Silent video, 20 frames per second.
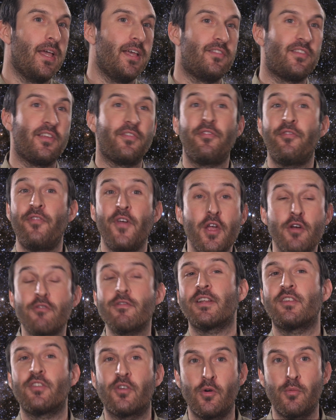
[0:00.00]
is a
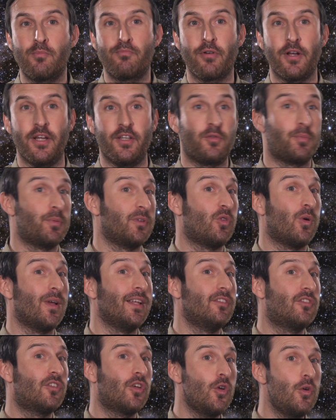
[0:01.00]
theoretical bridge
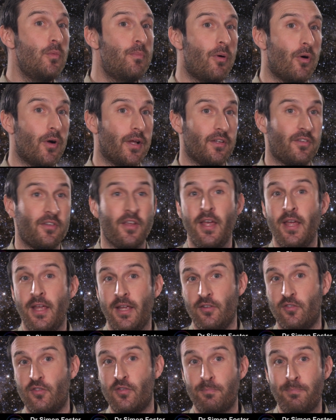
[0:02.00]
between two points
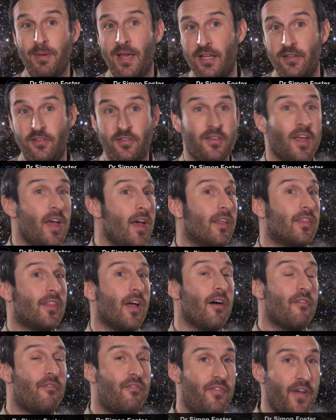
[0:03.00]
in space
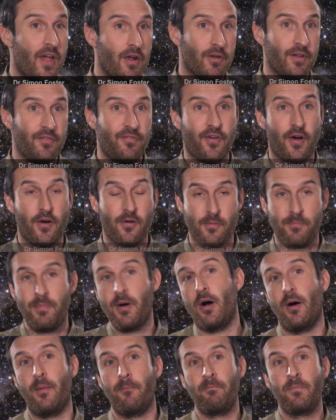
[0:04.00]
that are very far
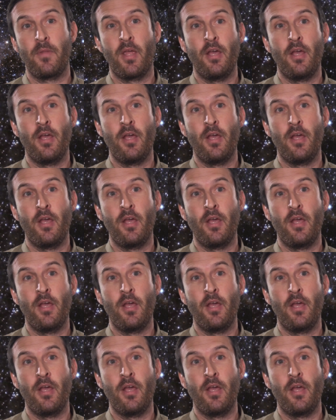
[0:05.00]
apart.